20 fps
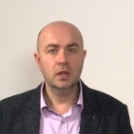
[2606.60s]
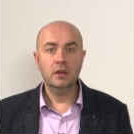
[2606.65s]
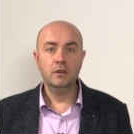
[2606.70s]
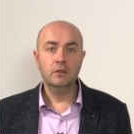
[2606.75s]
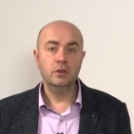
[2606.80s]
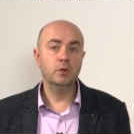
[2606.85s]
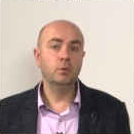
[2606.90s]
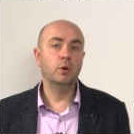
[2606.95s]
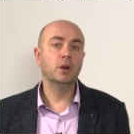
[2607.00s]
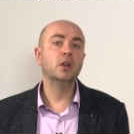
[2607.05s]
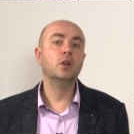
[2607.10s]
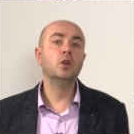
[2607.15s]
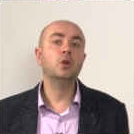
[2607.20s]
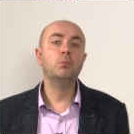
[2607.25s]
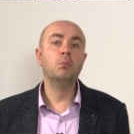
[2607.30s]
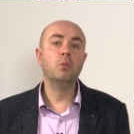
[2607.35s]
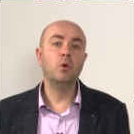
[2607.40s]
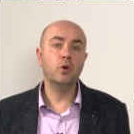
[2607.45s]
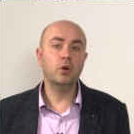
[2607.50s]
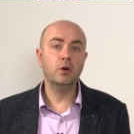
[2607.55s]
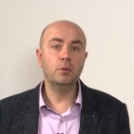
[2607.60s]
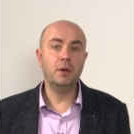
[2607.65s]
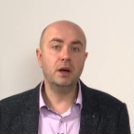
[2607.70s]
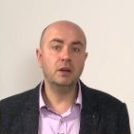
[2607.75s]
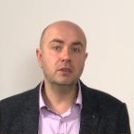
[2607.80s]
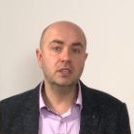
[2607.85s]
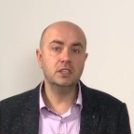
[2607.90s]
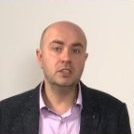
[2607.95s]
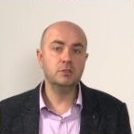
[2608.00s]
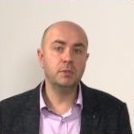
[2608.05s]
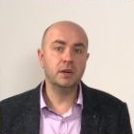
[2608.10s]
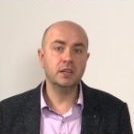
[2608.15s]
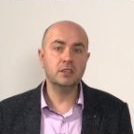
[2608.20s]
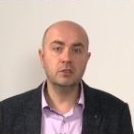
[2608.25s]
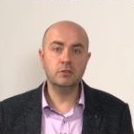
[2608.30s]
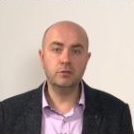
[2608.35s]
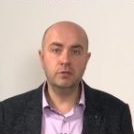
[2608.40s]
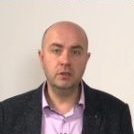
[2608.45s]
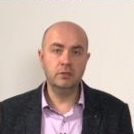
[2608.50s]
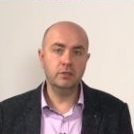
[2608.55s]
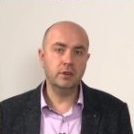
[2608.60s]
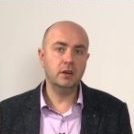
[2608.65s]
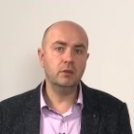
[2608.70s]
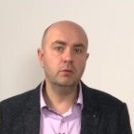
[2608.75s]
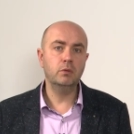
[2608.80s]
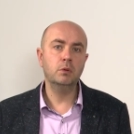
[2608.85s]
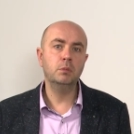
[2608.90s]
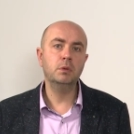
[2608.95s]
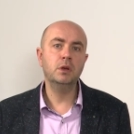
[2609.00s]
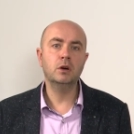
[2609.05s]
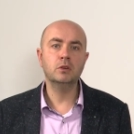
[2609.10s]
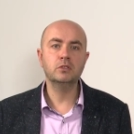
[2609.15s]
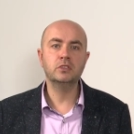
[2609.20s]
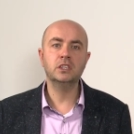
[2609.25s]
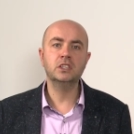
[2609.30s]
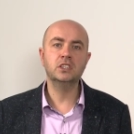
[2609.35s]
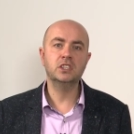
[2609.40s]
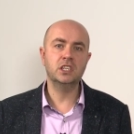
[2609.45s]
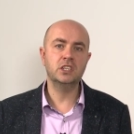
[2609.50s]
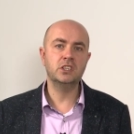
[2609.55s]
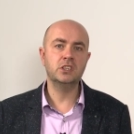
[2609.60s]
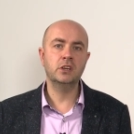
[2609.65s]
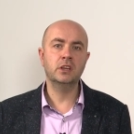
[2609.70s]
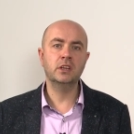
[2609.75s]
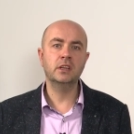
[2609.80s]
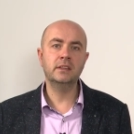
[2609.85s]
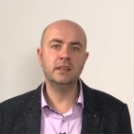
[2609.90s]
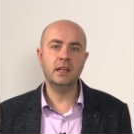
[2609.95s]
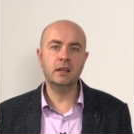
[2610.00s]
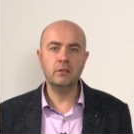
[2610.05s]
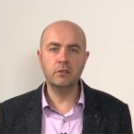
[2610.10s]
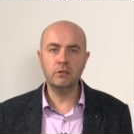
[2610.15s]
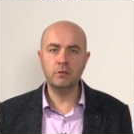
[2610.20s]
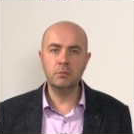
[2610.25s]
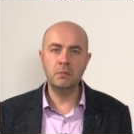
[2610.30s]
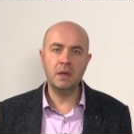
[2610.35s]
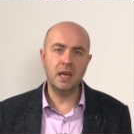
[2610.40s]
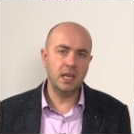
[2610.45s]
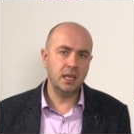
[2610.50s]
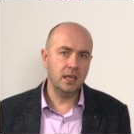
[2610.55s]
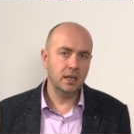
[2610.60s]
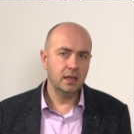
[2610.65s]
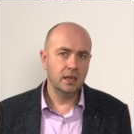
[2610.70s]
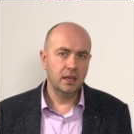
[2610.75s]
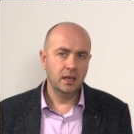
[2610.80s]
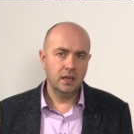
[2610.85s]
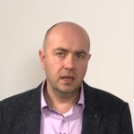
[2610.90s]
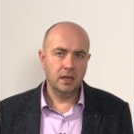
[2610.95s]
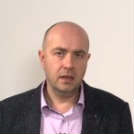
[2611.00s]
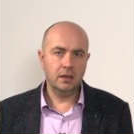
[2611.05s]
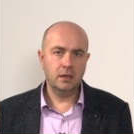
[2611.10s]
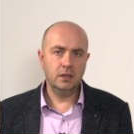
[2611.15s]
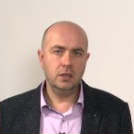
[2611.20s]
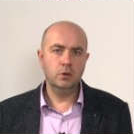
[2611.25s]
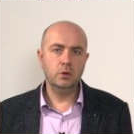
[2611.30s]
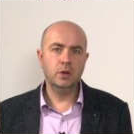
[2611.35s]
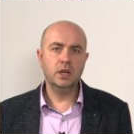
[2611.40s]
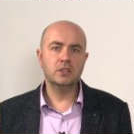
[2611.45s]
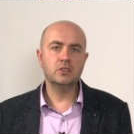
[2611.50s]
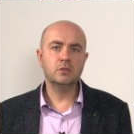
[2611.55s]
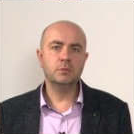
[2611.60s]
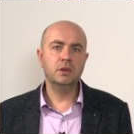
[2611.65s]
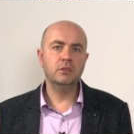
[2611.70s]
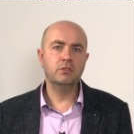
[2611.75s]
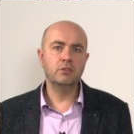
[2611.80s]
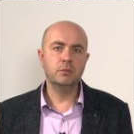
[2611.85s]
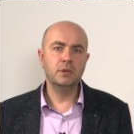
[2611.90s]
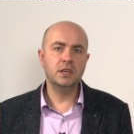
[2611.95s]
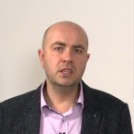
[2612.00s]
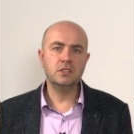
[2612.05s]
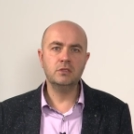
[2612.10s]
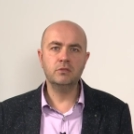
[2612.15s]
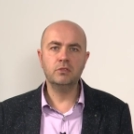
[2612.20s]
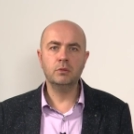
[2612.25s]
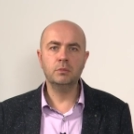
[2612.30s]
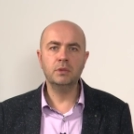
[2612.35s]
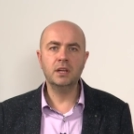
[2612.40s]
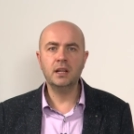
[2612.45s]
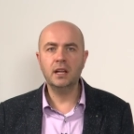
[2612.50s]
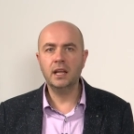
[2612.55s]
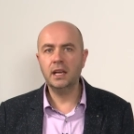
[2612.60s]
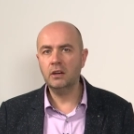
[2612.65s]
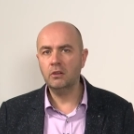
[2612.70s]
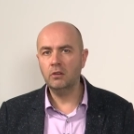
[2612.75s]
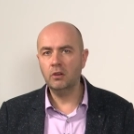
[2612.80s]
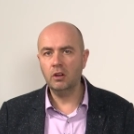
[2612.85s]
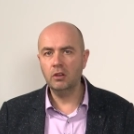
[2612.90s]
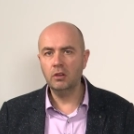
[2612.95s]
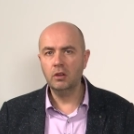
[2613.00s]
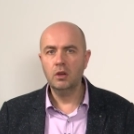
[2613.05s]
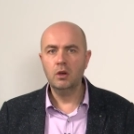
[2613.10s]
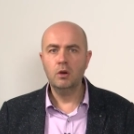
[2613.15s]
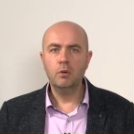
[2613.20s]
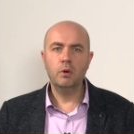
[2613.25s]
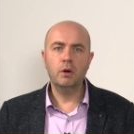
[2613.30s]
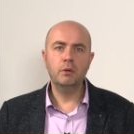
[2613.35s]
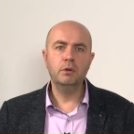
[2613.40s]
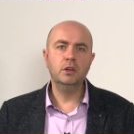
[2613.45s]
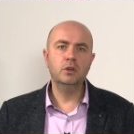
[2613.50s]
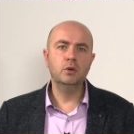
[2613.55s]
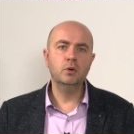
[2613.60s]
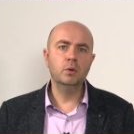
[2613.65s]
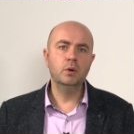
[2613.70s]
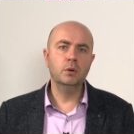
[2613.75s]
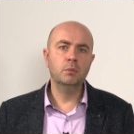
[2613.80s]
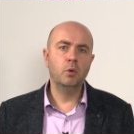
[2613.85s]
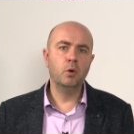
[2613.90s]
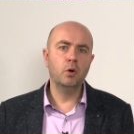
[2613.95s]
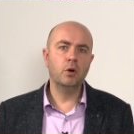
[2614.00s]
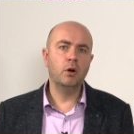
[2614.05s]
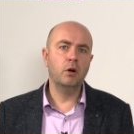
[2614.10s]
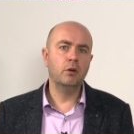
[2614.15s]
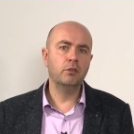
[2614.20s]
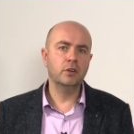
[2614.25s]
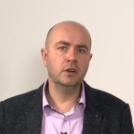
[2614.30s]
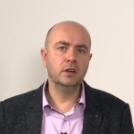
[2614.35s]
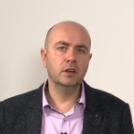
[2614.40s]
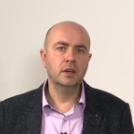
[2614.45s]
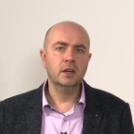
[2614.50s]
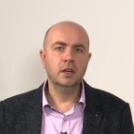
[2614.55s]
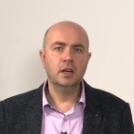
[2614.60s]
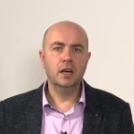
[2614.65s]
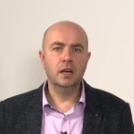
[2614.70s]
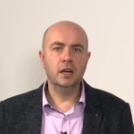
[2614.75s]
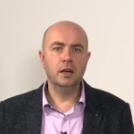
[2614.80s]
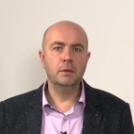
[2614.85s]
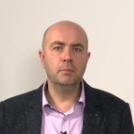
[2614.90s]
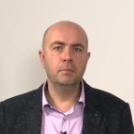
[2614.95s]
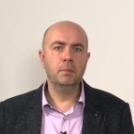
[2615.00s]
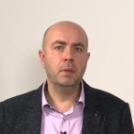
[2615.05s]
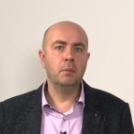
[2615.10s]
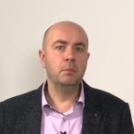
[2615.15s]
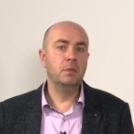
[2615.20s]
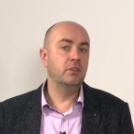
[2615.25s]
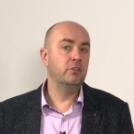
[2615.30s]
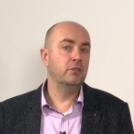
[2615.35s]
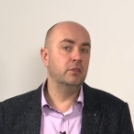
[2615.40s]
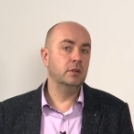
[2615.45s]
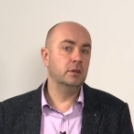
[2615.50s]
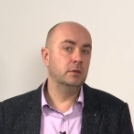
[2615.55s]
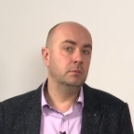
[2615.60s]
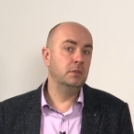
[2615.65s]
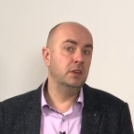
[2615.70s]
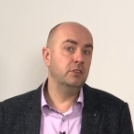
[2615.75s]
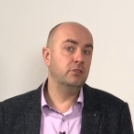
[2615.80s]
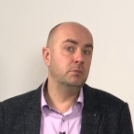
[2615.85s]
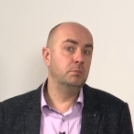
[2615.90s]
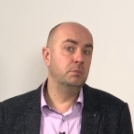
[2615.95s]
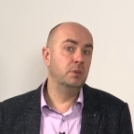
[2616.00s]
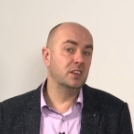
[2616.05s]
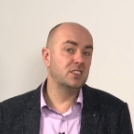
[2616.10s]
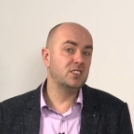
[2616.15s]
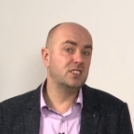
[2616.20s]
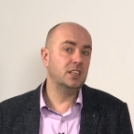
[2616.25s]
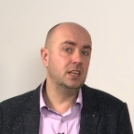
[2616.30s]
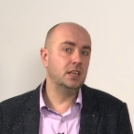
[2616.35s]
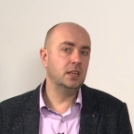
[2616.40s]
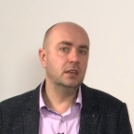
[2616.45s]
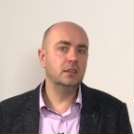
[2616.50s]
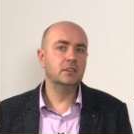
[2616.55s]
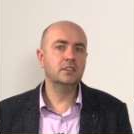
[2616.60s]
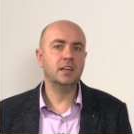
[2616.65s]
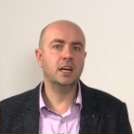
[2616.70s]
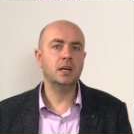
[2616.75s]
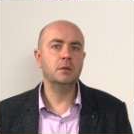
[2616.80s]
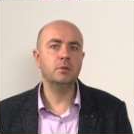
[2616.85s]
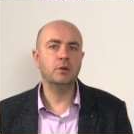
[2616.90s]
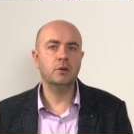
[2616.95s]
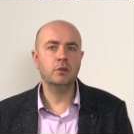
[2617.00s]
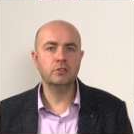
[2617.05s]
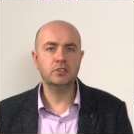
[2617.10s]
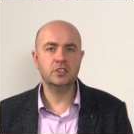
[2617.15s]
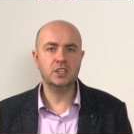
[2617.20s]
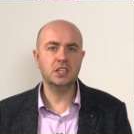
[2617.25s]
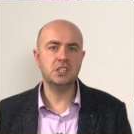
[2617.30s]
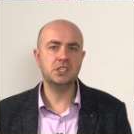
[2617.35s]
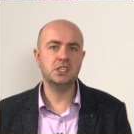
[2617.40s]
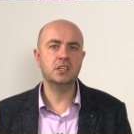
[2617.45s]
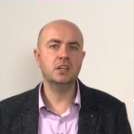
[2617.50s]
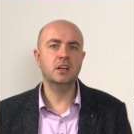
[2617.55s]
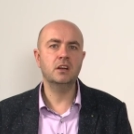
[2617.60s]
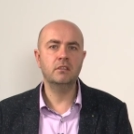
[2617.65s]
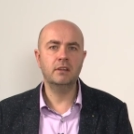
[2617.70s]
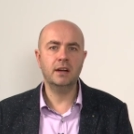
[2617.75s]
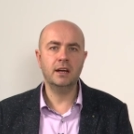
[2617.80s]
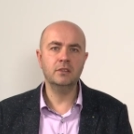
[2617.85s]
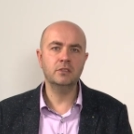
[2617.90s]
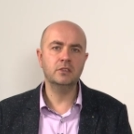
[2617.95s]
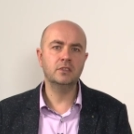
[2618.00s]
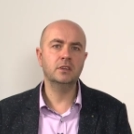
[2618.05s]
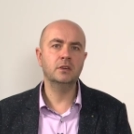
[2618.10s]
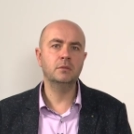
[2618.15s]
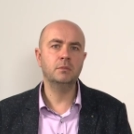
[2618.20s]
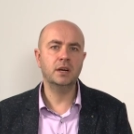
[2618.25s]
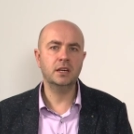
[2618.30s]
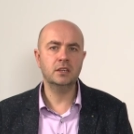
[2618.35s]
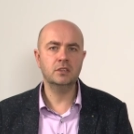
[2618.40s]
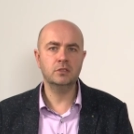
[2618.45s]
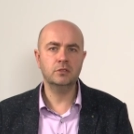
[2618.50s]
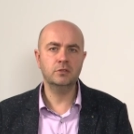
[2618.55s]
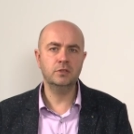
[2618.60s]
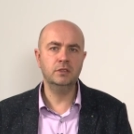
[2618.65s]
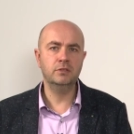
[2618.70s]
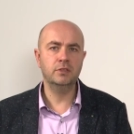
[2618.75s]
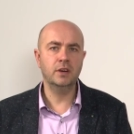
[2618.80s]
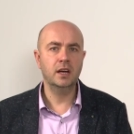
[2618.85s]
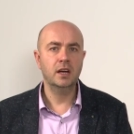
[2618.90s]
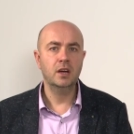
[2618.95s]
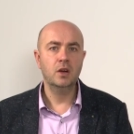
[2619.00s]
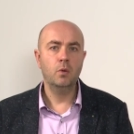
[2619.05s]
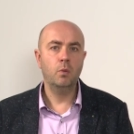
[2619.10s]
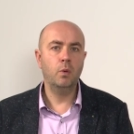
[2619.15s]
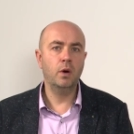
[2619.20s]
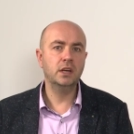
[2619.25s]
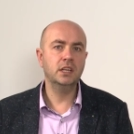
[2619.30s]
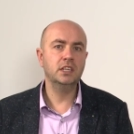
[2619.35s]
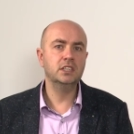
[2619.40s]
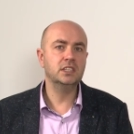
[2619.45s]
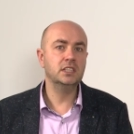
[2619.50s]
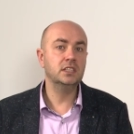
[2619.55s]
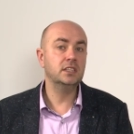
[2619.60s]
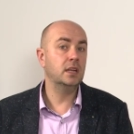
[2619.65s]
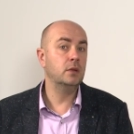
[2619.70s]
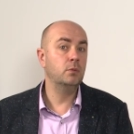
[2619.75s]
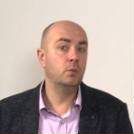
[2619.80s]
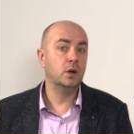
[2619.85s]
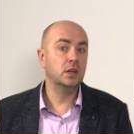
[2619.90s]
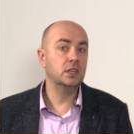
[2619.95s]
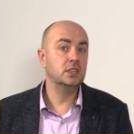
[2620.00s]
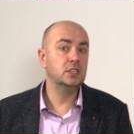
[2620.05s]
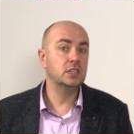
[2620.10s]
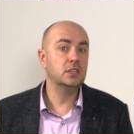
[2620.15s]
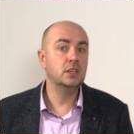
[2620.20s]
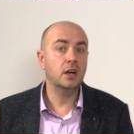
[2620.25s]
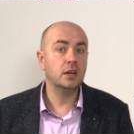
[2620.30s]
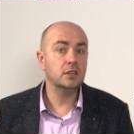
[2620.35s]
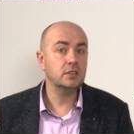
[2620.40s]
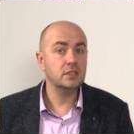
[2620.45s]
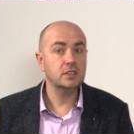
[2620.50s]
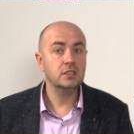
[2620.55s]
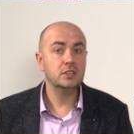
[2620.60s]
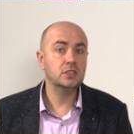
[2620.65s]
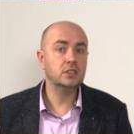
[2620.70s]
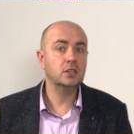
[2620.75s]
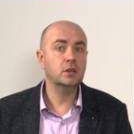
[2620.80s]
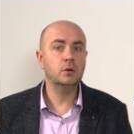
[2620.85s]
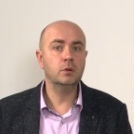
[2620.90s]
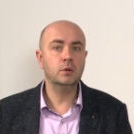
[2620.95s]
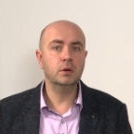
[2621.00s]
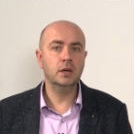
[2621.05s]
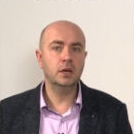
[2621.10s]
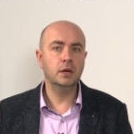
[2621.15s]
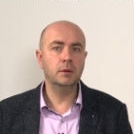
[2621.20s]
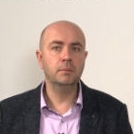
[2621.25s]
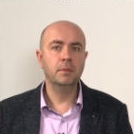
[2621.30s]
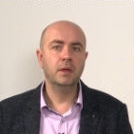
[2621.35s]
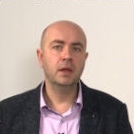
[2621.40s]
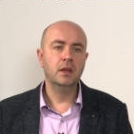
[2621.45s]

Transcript: If you want to learn more about this, Microsoft Viva will be hosting a session on the 10th of May. You get some information from that later on, where we do more of a myth-busting type of session around Microsoft Viva. What is it and what is it not? So